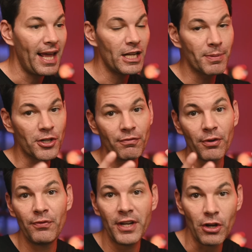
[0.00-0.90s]
And especially
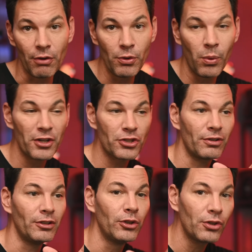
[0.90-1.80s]
for video, if you want a
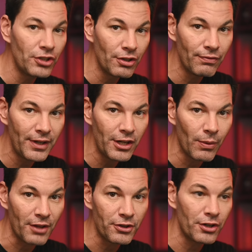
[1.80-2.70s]
certain look to your video
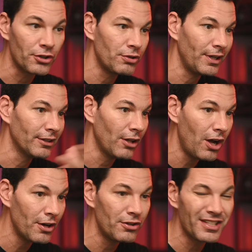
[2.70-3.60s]
out there, you're shooting a
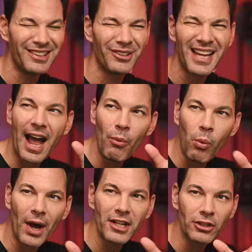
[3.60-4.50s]
log and you say, look, I
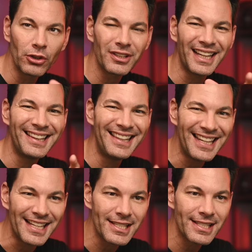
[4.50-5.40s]
want it to look like
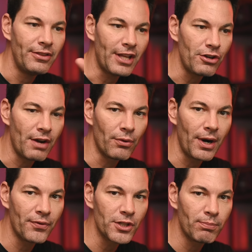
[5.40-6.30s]
this. Now you have a
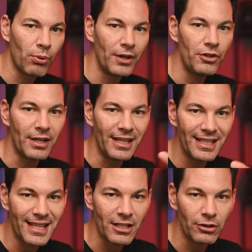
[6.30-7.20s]
reference point. You can
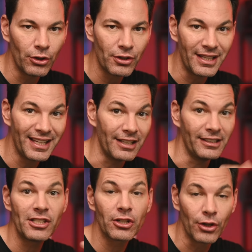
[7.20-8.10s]
get that look and get at
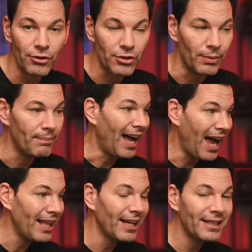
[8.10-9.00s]
least close to it.
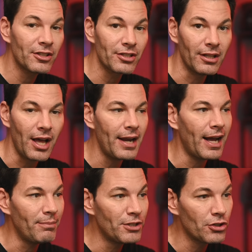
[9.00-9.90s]
I like this a lot.
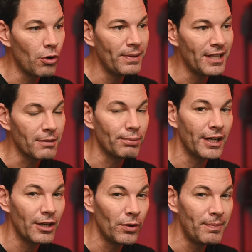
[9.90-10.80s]
I'm just hoping that the
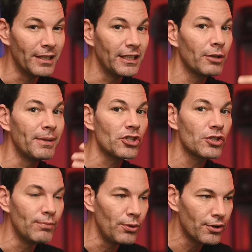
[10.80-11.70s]
plugin would be a little bit
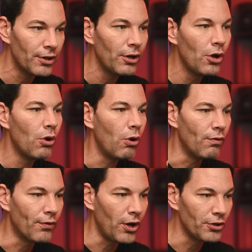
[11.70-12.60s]
smoother
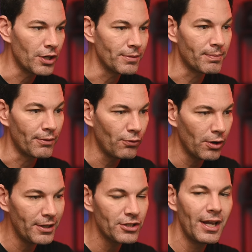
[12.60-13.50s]
overall in terms of
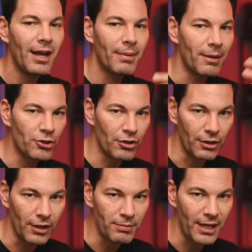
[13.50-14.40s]
performance, but I'm sure
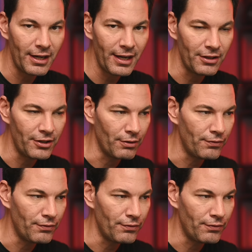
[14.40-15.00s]
they'll update it in the near